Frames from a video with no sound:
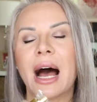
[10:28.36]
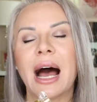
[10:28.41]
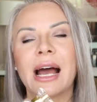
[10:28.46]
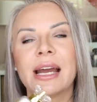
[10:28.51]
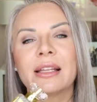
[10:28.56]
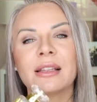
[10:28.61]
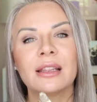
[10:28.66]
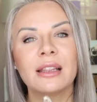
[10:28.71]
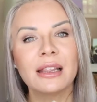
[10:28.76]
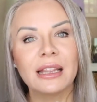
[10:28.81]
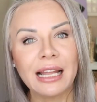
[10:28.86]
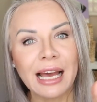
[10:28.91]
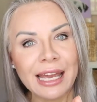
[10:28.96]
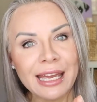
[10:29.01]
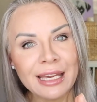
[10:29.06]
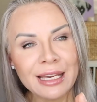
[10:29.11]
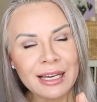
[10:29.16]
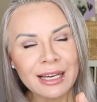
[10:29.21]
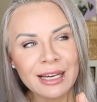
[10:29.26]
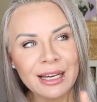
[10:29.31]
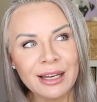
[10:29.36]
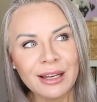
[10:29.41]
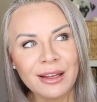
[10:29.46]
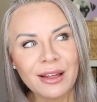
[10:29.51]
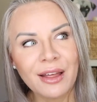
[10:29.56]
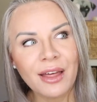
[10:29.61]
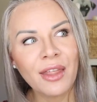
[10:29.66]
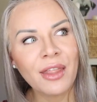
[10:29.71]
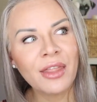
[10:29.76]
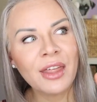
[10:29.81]
I like
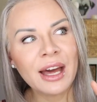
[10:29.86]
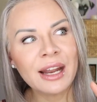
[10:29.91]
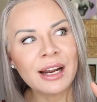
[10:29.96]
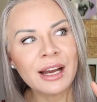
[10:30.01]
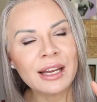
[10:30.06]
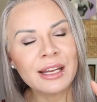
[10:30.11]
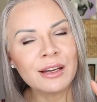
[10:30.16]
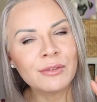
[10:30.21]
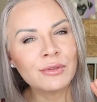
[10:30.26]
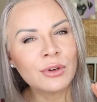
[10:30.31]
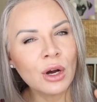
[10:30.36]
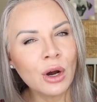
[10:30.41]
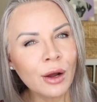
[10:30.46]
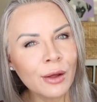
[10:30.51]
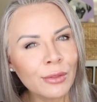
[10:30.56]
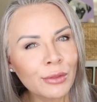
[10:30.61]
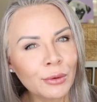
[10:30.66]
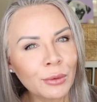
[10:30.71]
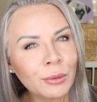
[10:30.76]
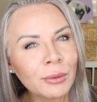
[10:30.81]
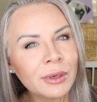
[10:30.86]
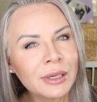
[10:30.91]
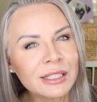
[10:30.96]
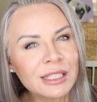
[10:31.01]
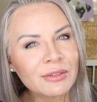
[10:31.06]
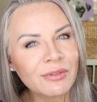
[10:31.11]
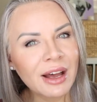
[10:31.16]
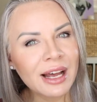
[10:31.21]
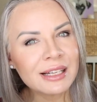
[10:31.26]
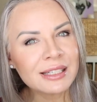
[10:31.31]
that I have gone through it
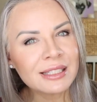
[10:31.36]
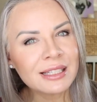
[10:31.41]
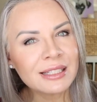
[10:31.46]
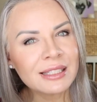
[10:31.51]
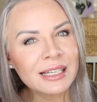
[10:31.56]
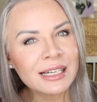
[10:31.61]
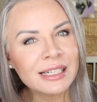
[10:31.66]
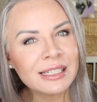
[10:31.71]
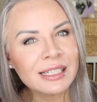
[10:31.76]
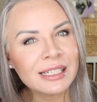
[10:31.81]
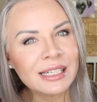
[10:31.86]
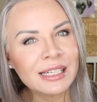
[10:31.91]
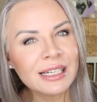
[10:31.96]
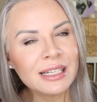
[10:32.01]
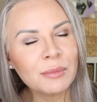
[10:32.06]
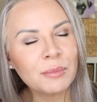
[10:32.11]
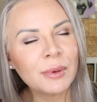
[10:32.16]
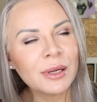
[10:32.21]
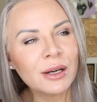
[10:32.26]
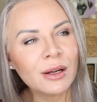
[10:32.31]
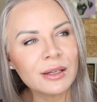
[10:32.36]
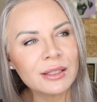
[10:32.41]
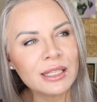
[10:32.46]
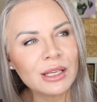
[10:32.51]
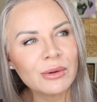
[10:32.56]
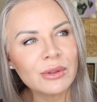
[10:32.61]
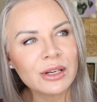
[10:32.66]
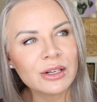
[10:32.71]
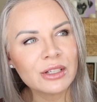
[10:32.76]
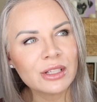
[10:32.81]
as fast as I did, but
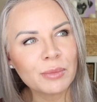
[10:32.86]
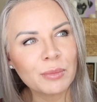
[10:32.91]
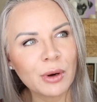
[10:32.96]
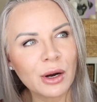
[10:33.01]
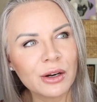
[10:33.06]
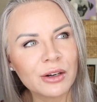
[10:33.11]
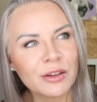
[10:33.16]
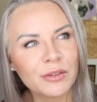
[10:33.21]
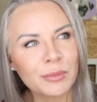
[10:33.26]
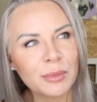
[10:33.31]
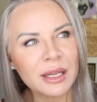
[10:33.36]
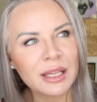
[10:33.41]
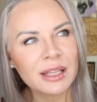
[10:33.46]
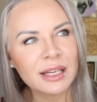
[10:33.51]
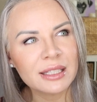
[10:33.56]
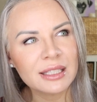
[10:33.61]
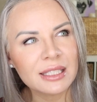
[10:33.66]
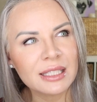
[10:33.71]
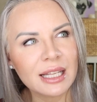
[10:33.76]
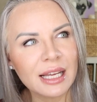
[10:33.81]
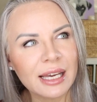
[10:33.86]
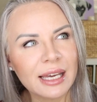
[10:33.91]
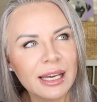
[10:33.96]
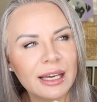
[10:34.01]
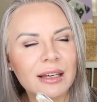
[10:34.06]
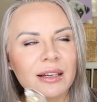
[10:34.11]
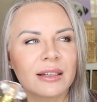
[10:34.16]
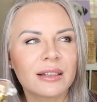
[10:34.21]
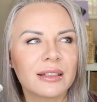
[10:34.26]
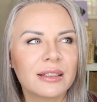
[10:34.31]
also there's a part of me that's
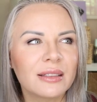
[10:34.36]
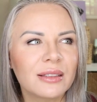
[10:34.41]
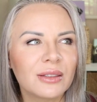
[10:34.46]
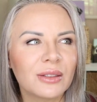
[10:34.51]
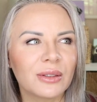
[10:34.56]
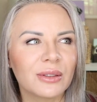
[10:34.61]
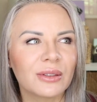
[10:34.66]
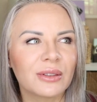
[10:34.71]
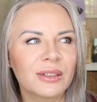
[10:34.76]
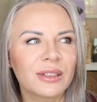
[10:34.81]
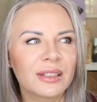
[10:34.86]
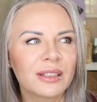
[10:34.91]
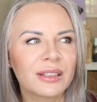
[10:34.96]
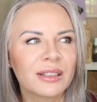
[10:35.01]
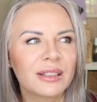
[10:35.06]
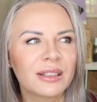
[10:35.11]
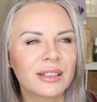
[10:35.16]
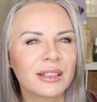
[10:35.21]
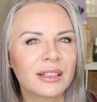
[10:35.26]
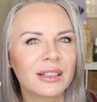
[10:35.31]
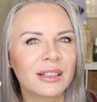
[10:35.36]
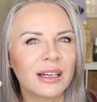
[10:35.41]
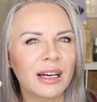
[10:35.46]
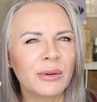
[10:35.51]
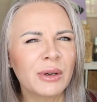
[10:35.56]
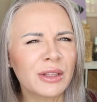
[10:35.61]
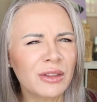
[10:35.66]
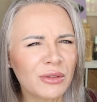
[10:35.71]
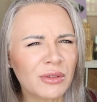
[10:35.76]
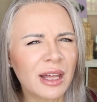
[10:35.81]
like, oh, I
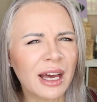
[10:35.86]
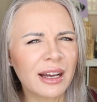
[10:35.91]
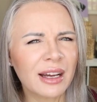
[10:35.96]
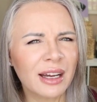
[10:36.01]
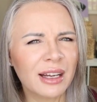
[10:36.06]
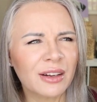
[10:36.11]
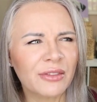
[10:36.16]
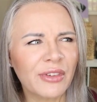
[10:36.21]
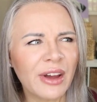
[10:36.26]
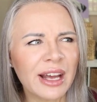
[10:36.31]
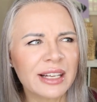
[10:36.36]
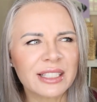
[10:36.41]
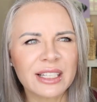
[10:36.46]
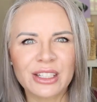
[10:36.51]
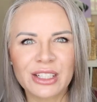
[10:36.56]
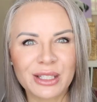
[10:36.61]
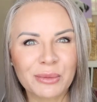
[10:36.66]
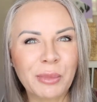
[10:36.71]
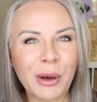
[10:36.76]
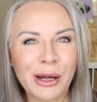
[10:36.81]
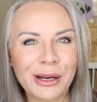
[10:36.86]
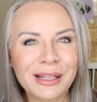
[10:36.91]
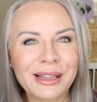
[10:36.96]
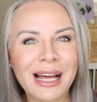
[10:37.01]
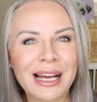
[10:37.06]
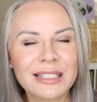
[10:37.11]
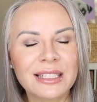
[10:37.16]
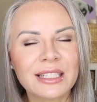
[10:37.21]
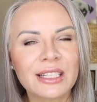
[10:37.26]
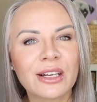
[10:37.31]
went through that kind of fast. I just bought it
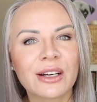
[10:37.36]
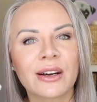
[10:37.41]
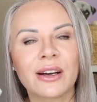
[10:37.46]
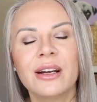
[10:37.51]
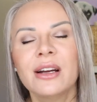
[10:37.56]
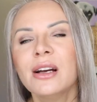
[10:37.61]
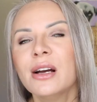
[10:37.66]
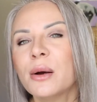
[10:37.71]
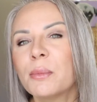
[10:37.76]
last year.